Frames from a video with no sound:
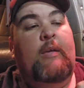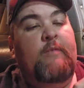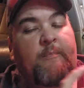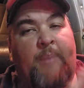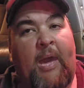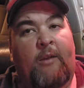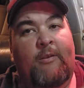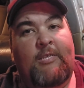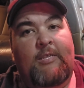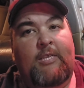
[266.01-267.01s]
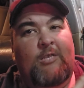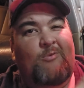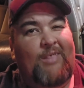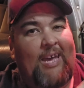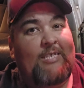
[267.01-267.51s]
The batteries in these
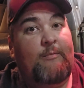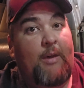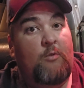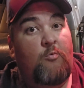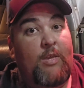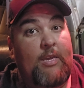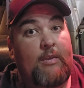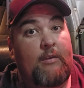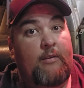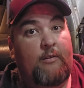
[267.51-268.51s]
will last about a week,